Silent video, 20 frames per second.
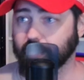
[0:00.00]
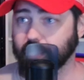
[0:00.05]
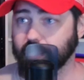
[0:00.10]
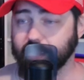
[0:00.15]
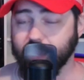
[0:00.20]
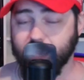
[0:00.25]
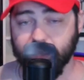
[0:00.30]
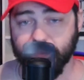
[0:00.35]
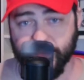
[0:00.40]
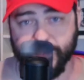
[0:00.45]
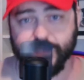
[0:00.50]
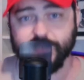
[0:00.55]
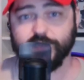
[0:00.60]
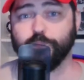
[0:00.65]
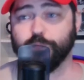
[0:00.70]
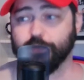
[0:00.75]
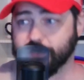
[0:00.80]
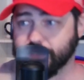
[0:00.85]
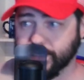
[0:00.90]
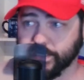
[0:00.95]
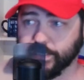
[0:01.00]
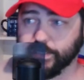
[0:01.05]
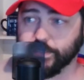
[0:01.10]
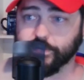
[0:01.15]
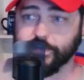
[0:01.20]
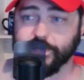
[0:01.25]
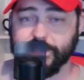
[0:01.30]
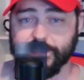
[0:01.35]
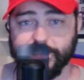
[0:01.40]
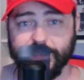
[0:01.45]
In this
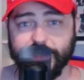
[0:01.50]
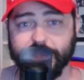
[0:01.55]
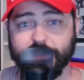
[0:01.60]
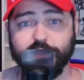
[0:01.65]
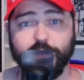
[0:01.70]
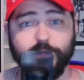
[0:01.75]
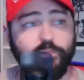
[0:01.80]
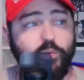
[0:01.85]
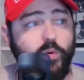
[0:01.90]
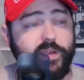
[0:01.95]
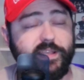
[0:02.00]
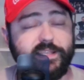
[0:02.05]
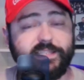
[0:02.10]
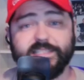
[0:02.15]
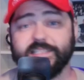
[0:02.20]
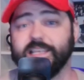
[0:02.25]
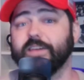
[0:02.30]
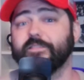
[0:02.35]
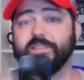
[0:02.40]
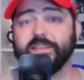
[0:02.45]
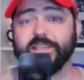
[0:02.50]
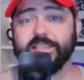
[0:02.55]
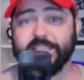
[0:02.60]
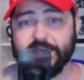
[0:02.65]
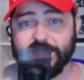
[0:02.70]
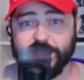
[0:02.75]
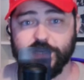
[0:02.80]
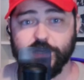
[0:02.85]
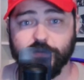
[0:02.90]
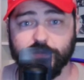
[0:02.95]
particular instance, the boy is
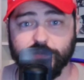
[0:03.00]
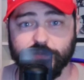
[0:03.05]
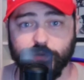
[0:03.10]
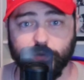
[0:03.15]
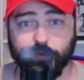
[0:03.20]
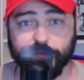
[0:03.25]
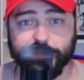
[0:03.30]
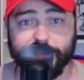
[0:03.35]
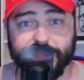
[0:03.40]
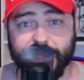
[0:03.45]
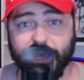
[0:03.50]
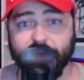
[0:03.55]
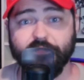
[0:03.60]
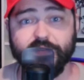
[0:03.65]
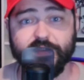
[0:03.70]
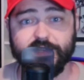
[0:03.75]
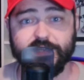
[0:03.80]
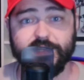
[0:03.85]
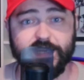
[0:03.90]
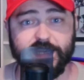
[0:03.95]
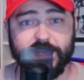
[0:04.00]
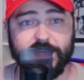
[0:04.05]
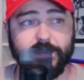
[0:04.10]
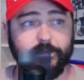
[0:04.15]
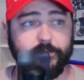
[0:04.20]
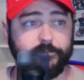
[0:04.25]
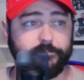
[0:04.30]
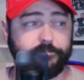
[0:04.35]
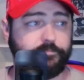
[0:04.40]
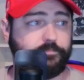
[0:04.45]
17 years old. 17.
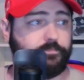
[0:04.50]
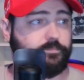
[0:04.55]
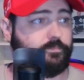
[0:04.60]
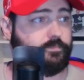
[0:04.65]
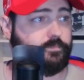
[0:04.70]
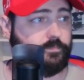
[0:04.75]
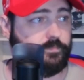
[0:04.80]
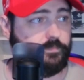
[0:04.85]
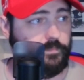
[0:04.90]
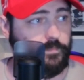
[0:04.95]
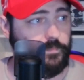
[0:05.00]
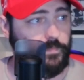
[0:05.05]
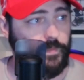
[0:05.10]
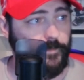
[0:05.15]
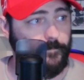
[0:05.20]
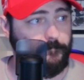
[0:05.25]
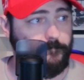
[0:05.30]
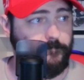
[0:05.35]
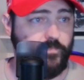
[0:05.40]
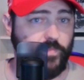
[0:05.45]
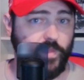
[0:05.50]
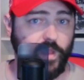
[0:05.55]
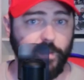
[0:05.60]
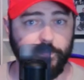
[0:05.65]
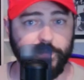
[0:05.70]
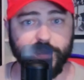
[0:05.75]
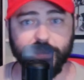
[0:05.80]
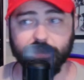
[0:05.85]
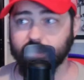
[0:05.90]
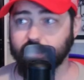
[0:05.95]

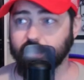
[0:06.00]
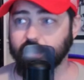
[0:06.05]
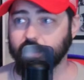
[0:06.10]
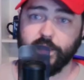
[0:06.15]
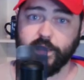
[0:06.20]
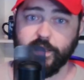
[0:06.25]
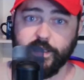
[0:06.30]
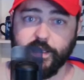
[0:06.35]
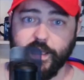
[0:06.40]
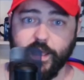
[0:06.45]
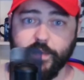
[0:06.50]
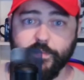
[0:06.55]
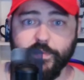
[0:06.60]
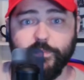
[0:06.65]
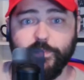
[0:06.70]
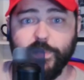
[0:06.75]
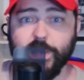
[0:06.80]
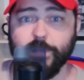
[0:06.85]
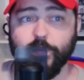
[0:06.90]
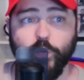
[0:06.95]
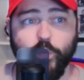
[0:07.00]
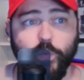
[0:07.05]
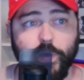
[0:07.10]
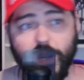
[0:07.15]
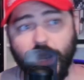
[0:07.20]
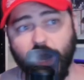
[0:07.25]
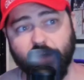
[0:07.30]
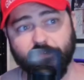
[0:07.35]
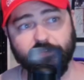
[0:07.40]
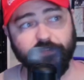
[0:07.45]
I mean, people
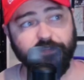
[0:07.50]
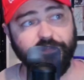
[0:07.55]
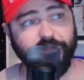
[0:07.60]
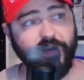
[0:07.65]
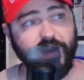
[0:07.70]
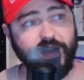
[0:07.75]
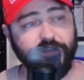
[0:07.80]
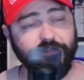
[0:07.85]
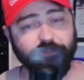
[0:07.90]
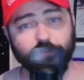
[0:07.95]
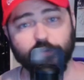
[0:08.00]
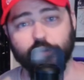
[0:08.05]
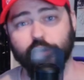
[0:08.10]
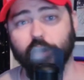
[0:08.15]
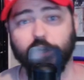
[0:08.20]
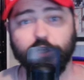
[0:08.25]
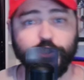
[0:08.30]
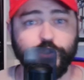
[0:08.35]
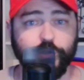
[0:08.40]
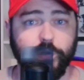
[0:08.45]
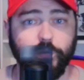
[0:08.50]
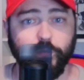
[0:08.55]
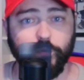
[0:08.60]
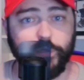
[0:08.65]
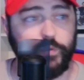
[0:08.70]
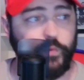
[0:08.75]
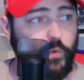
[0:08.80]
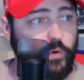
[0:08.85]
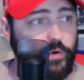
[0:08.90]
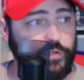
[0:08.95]
went off to fight for their country in
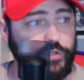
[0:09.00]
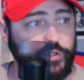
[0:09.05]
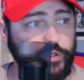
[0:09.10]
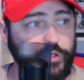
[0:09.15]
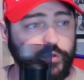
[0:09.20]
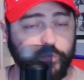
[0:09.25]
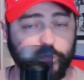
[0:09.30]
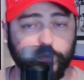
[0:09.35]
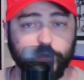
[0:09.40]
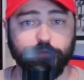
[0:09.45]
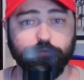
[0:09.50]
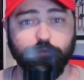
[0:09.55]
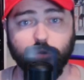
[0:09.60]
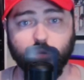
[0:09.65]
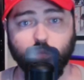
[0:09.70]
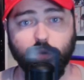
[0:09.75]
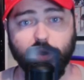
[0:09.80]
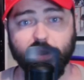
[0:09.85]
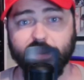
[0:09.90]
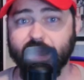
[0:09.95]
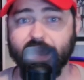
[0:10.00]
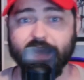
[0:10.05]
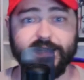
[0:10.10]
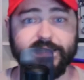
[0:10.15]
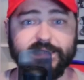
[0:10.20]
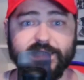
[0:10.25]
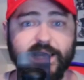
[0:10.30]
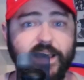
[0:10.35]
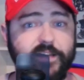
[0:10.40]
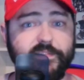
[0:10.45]
World War II, World War I at
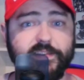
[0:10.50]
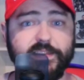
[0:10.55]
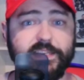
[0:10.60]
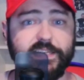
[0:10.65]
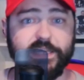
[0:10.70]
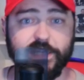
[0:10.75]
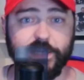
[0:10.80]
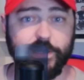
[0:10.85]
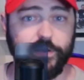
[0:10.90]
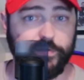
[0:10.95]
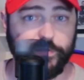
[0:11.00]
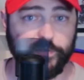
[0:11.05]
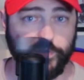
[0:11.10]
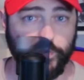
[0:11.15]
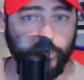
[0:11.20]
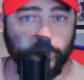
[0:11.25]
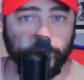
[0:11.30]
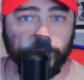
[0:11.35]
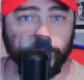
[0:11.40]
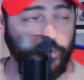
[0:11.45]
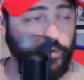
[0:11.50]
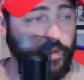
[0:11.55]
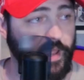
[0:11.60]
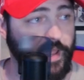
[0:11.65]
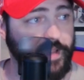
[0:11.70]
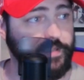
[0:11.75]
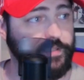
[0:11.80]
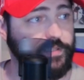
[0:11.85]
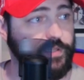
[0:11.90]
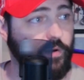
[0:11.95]
17 years old.
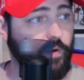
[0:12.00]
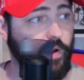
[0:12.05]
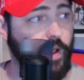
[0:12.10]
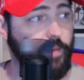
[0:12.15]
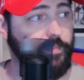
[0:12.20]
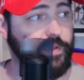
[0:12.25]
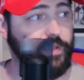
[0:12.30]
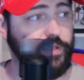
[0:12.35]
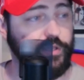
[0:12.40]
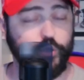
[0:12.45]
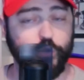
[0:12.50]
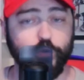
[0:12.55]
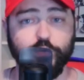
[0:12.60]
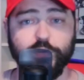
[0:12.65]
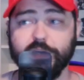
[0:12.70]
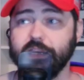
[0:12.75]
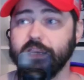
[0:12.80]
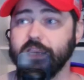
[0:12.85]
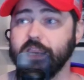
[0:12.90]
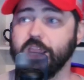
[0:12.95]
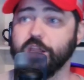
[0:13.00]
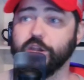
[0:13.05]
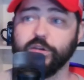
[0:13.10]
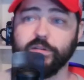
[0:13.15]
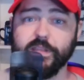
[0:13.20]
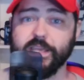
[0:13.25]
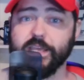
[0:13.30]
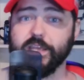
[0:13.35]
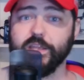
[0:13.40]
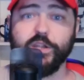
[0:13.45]
Okay. So, I mean, you're
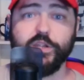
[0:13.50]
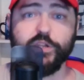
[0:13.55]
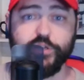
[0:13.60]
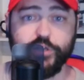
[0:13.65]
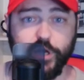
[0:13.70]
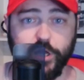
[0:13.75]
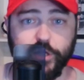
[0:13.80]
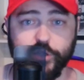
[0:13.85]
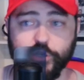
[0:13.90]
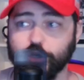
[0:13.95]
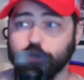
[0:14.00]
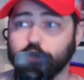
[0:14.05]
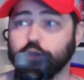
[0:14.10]
nearly an adult. You're